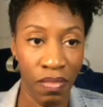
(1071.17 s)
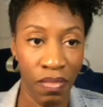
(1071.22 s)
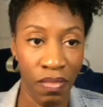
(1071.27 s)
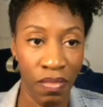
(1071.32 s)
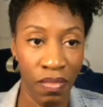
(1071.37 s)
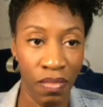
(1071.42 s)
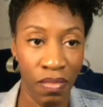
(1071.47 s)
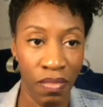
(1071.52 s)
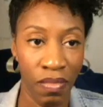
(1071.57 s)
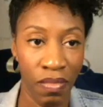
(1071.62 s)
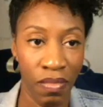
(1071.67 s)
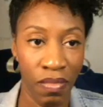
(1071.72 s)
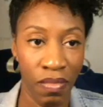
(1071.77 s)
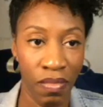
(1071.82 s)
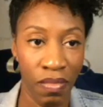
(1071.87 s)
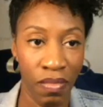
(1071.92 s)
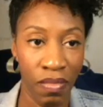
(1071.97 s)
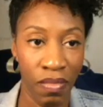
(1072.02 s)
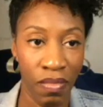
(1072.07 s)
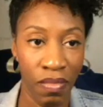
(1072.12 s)

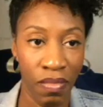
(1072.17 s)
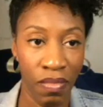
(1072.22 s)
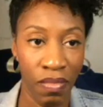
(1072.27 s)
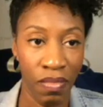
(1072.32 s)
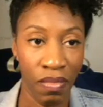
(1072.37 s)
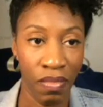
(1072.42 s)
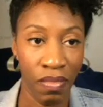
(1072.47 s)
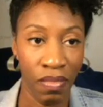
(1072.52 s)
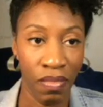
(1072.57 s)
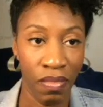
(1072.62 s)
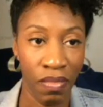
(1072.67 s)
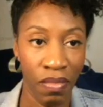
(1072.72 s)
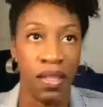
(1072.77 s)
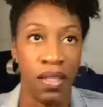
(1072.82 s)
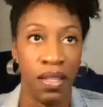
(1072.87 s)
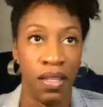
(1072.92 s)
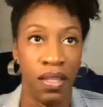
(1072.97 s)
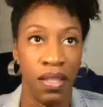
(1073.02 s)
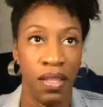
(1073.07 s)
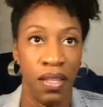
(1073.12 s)

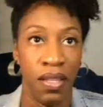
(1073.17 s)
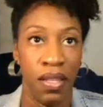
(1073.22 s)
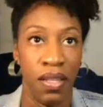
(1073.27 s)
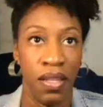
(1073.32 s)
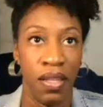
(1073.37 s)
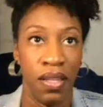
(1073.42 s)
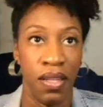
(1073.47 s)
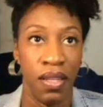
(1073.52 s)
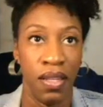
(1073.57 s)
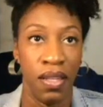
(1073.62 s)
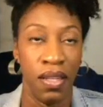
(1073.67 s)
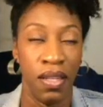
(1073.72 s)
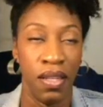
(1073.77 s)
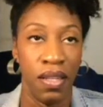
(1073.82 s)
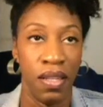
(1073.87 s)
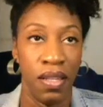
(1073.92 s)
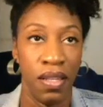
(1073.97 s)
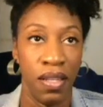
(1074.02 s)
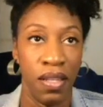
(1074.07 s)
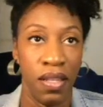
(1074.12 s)

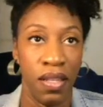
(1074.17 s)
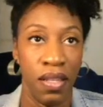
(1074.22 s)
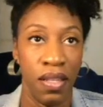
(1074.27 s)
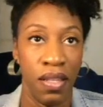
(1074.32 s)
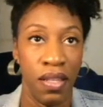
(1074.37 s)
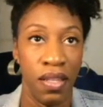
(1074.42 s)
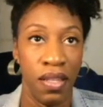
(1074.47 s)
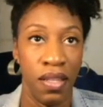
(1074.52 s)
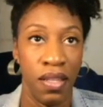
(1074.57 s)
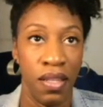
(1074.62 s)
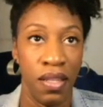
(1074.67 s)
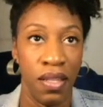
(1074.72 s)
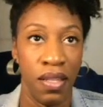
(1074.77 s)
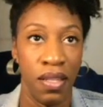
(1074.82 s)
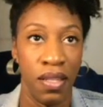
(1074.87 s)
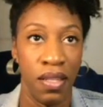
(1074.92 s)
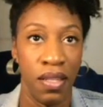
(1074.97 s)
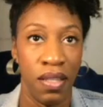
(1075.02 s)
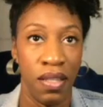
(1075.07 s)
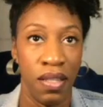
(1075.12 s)

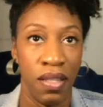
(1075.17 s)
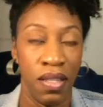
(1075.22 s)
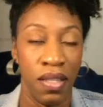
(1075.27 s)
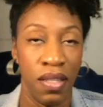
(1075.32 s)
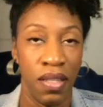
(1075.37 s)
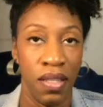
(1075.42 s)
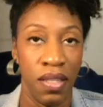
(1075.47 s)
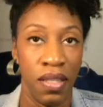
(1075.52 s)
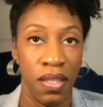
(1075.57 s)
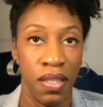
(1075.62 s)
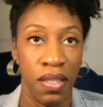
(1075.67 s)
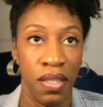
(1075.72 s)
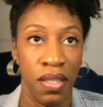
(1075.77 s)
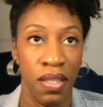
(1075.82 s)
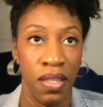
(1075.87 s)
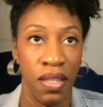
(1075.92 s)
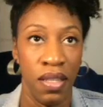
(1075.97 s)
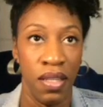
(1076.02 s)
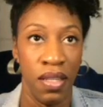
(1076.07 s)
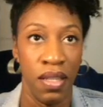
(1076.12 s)

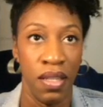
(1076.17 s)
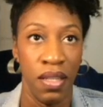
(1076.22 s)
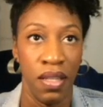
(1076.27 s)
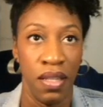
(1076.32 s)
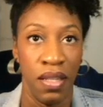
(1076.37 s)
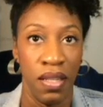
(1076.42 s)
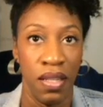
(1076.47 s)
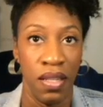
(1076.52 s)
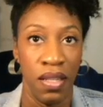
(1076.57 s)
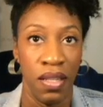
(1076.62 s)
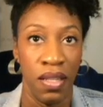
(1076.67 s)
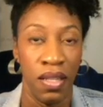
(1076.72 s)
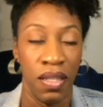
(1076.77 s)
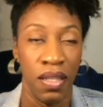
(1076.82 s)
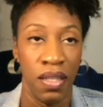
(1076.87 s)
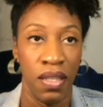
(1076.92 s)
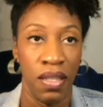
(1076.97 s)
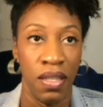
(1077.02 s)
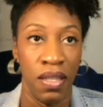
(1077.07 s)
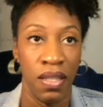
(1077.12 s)

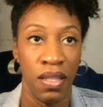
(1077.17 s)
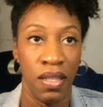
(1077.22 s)
(silent)